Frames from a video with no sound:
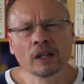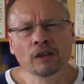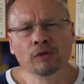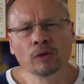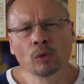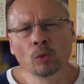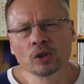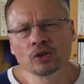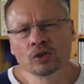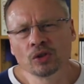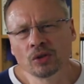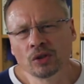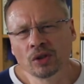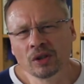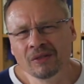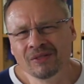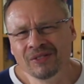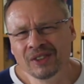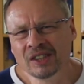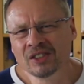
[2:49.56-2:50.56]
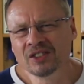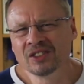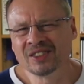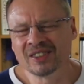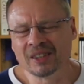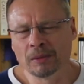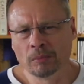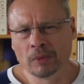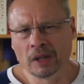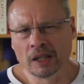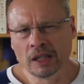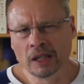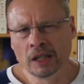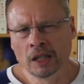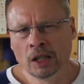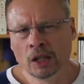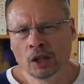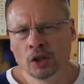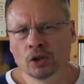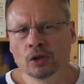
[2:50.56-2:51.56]
if you want to convince
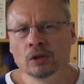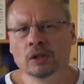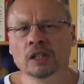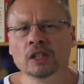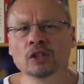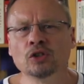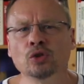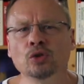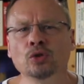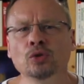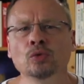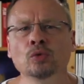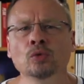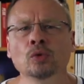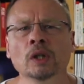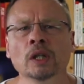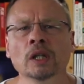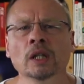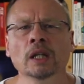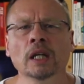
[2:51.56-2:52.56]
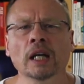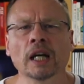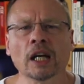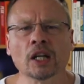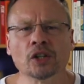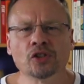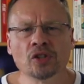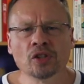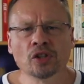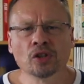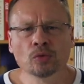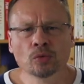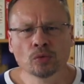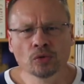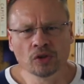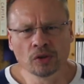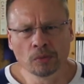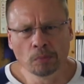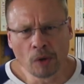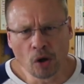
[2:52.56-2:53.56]
somebody, you need to actually
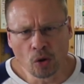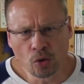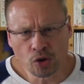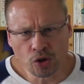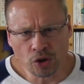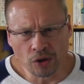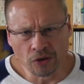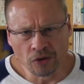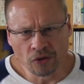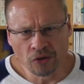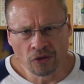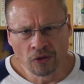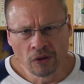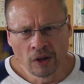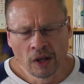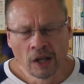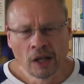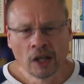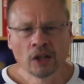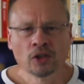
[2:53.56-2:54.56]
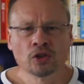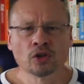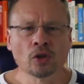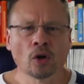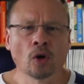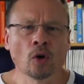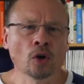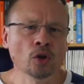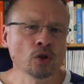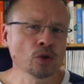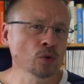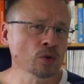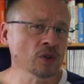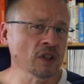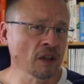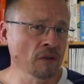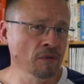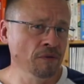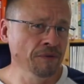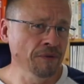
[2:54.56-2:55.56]
use emotions. So
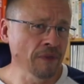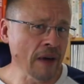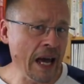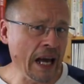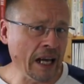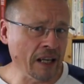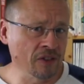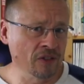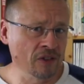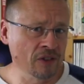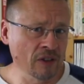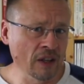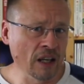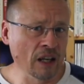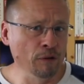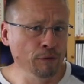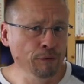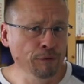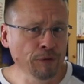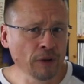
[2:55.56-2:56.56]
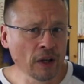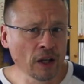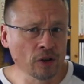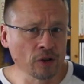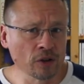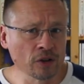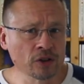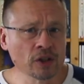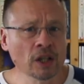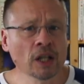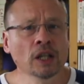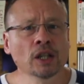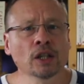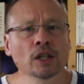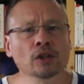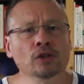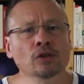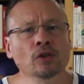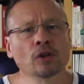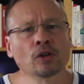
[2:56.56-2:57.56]
using facts and figures
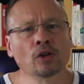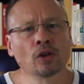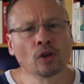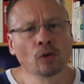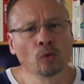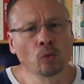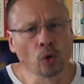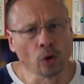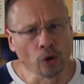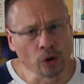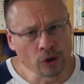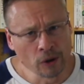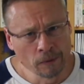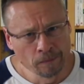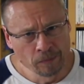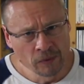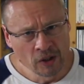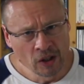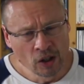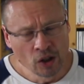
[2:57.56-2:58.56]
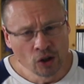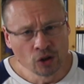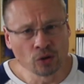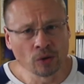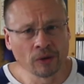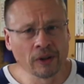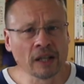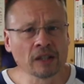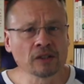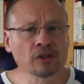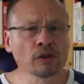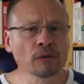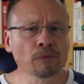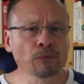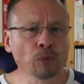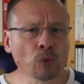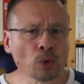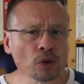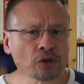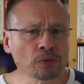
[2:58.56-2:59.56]
is not gonna work. So there's your
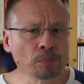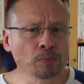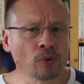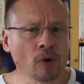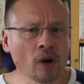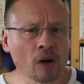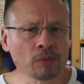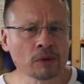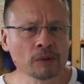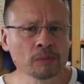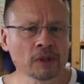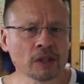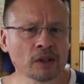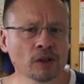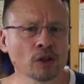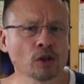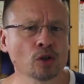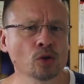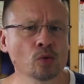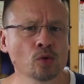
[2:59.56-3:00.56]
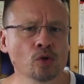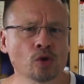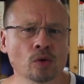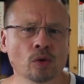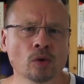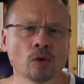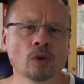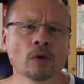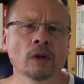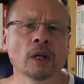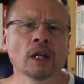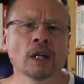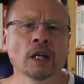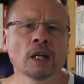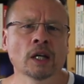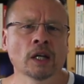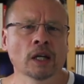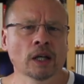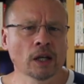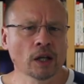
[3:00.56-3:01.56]
first problem in the usual
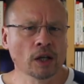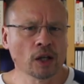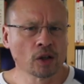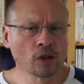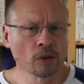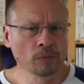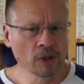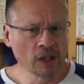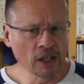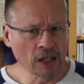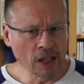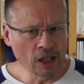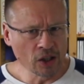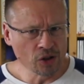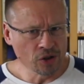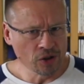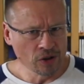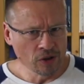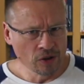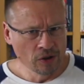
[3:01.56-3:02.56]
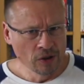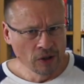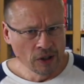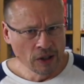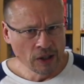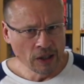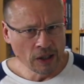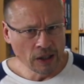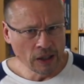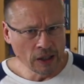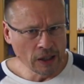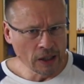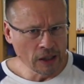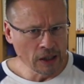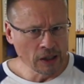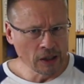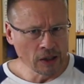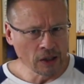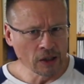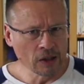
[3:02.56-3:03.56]
communication
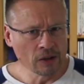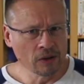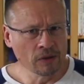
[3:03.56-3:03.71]
in